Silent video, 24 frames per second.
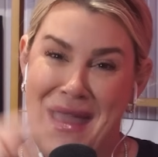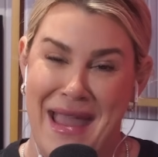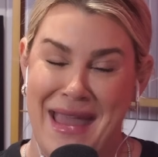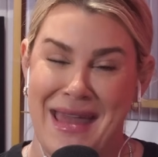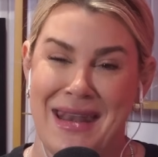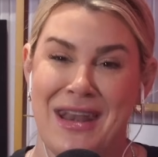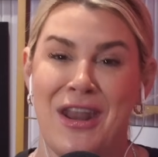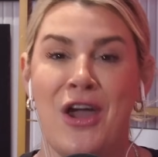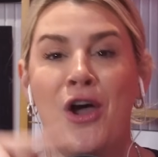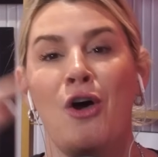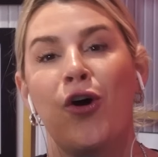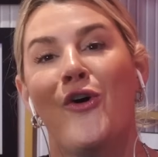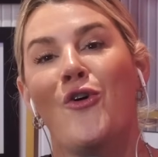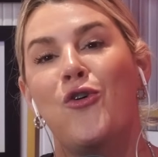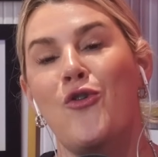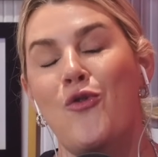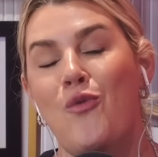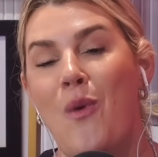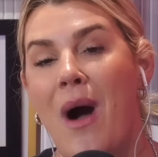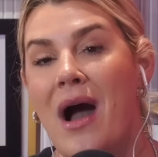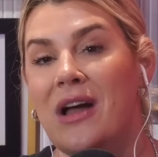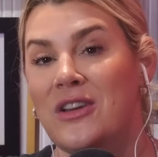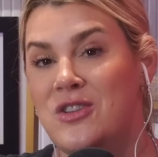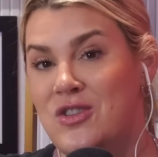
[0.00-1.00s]
men who
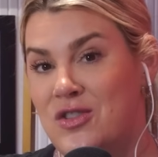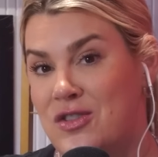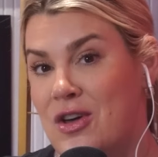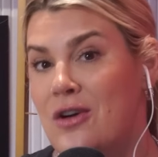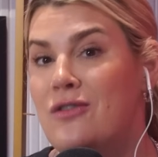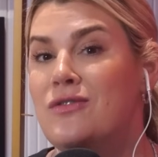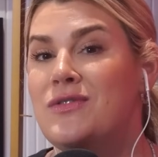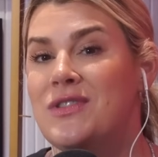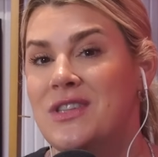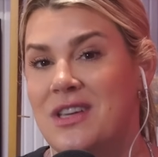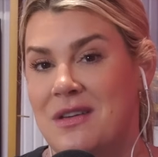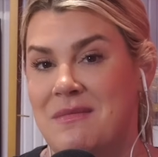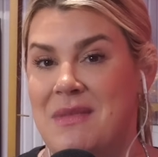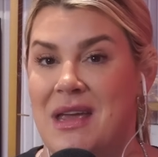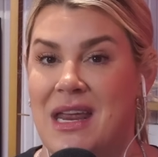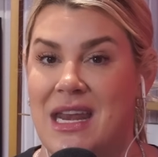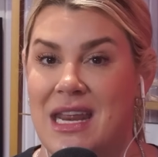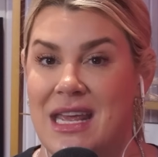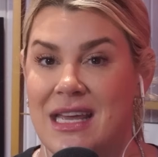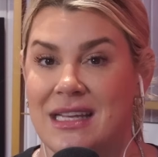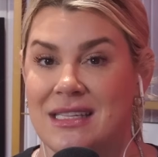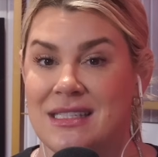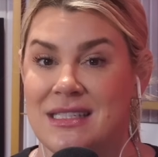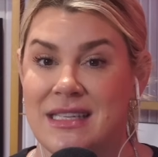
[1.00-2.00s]
watch those
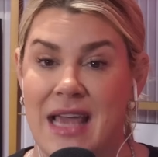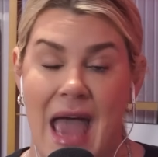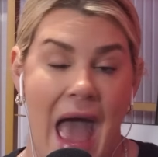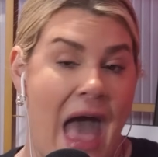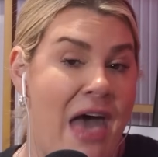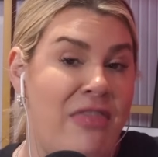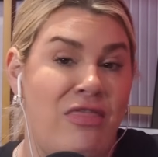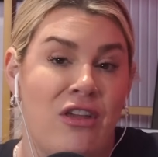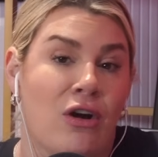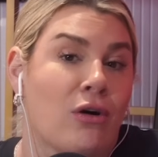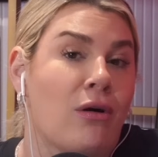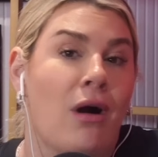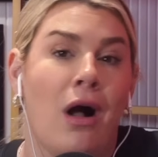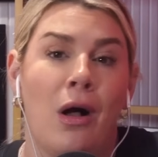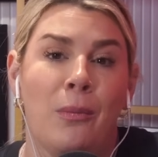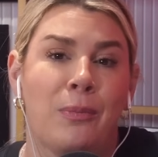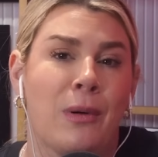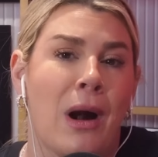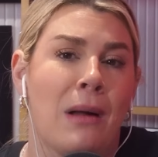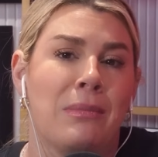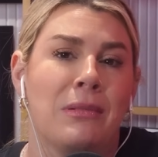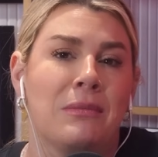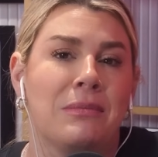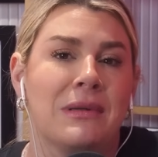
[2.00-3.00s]
comedians, and they're all
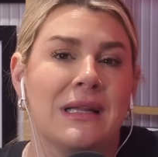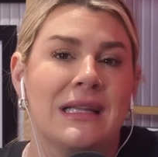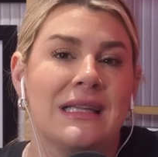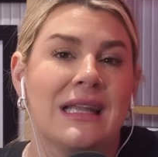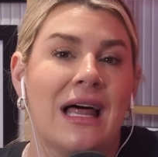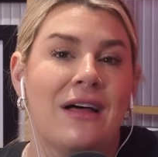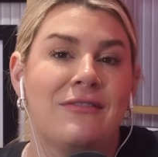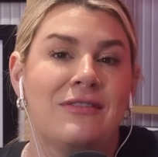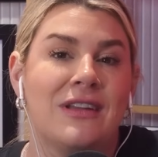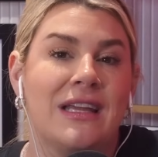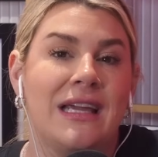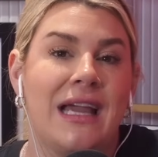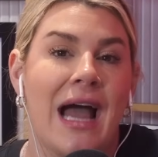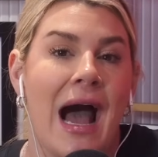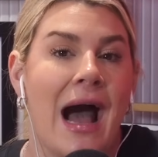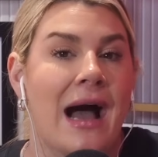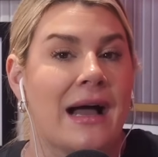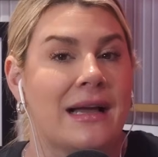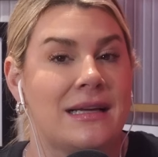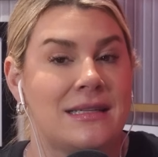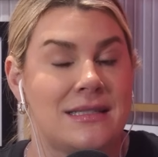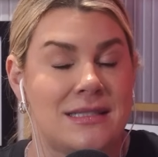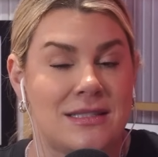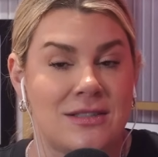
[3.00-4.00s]
probably lovely
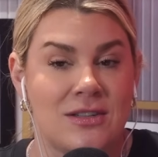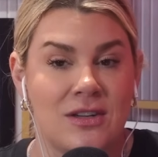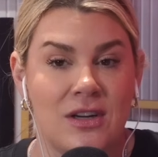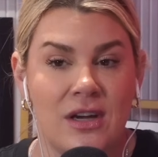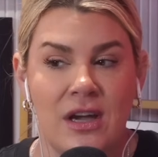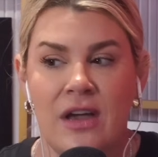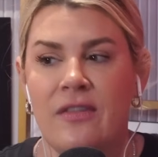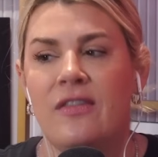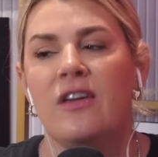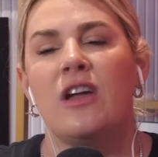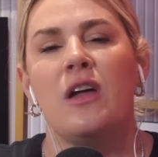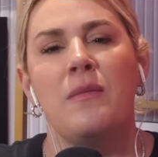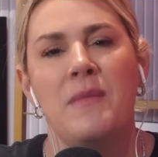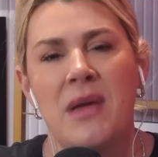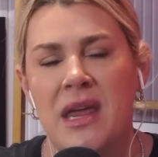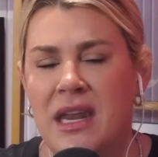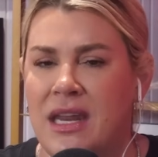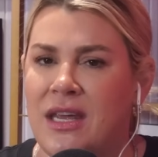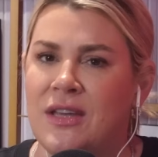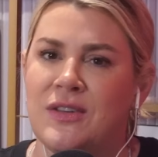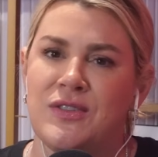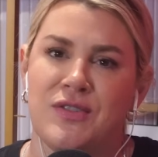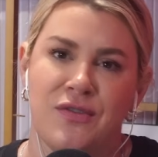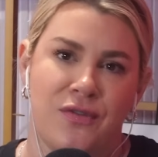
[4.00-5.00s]
guys. The
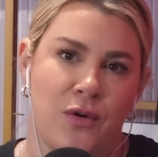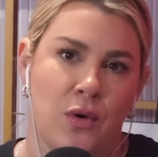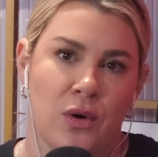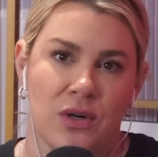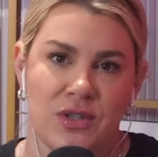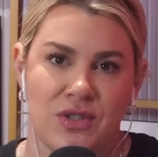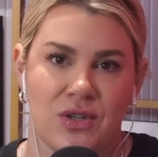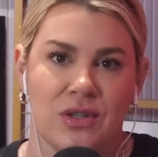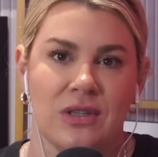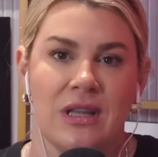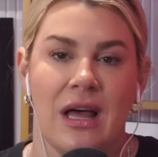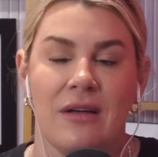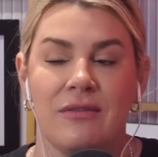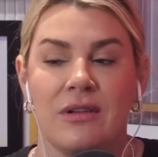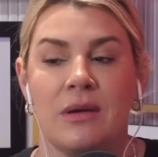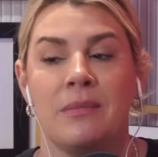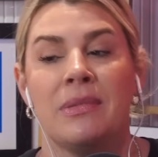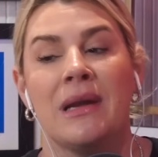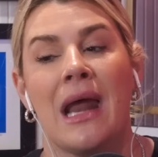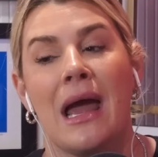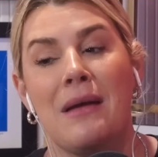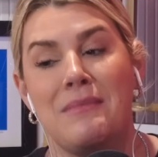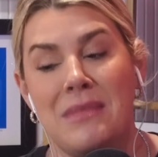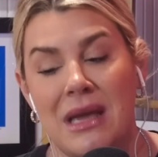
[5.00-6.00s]
comedians, of course, are lovely,
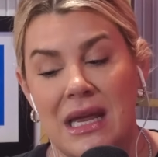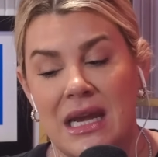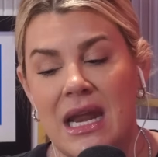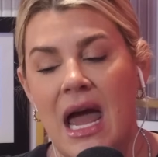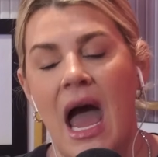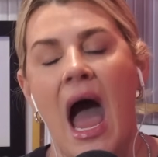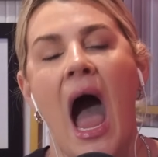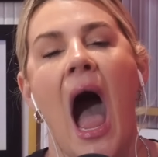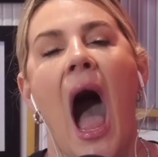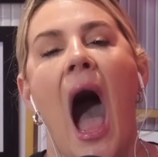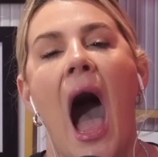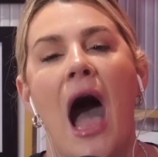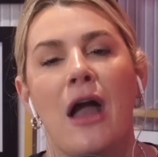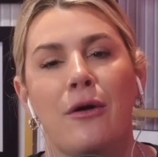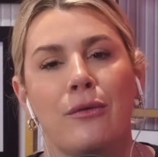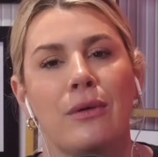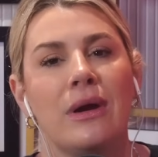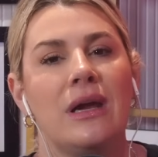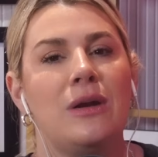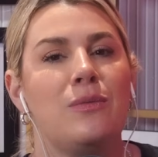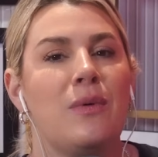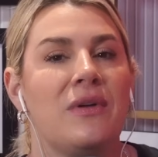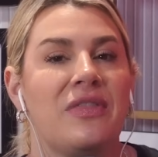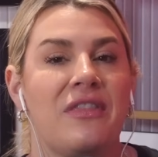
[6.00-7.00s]
but I mean, I
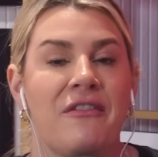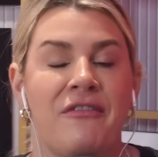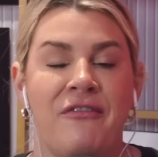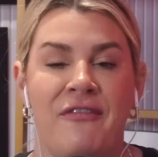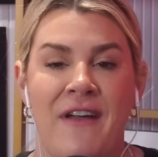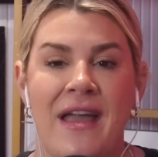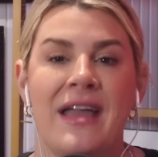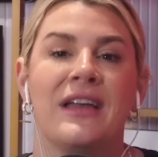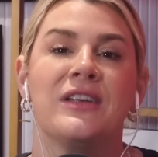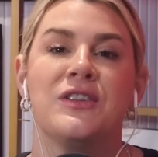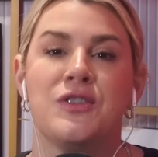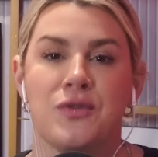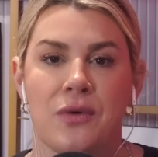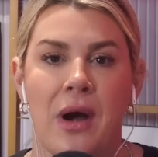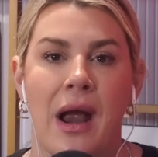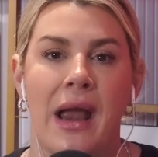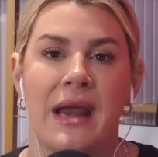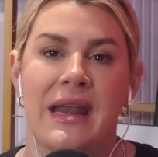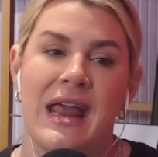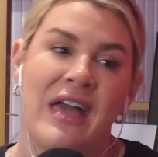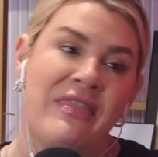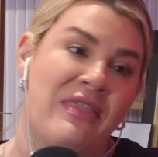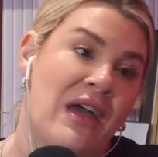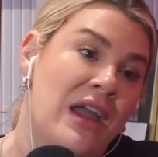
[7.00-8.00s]
read what the fans
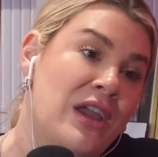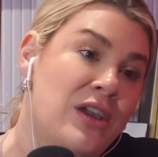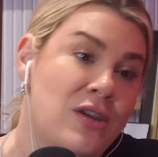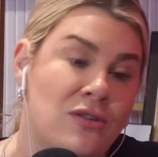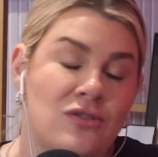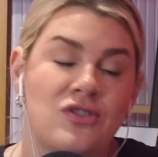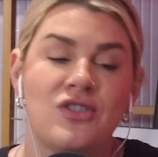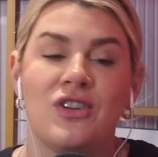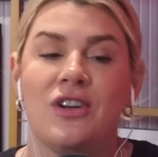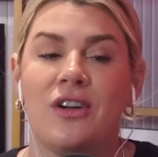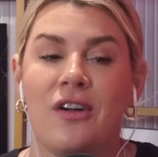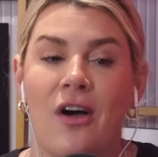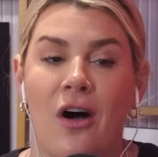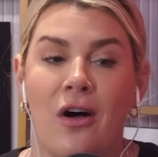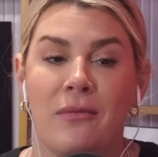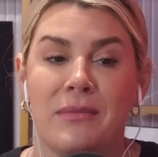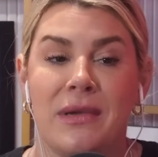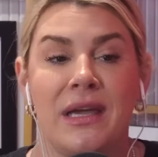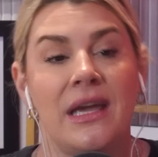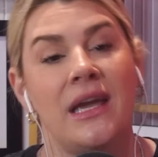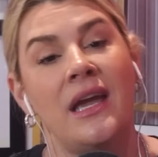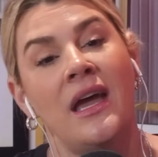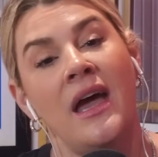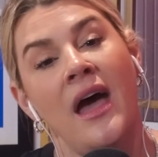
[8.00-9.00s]
write, and they usually call
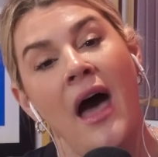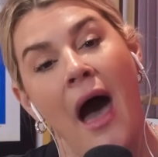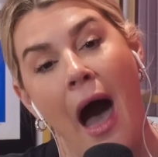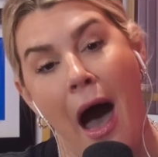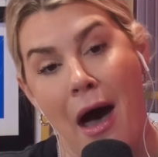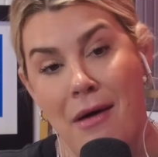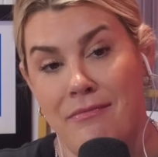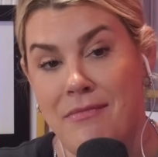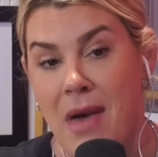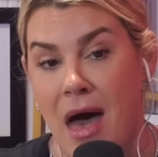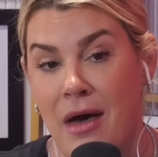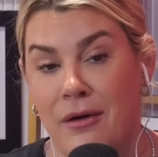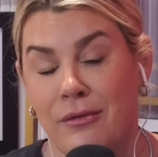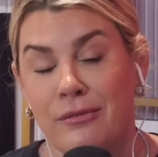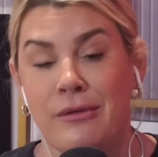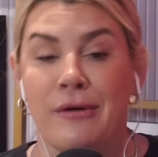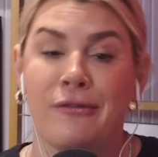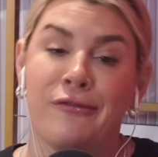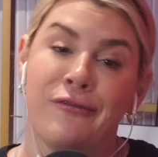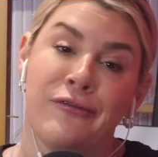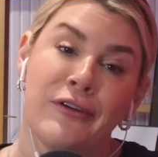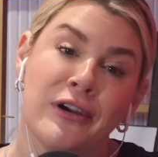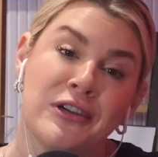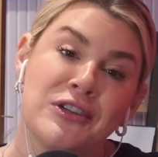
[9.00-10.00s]
me a
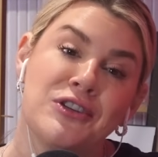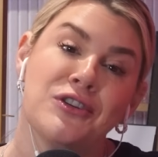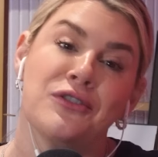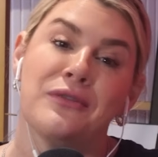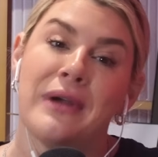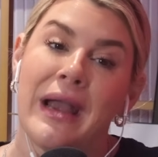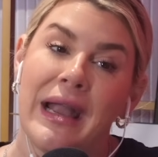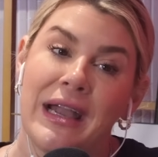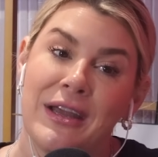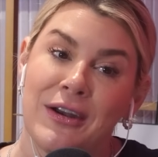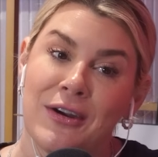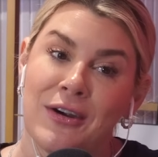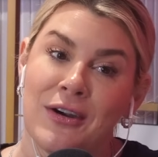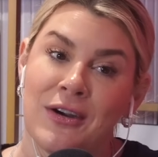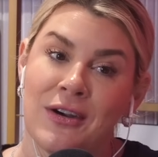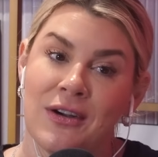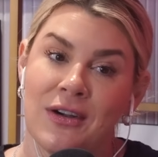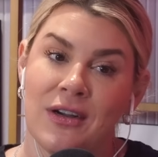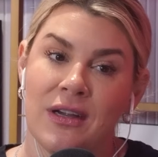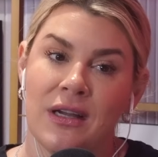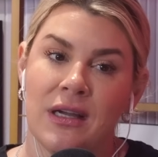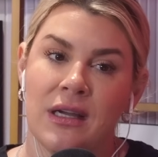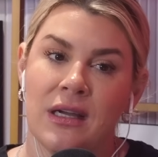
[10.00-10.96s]
refrigerator.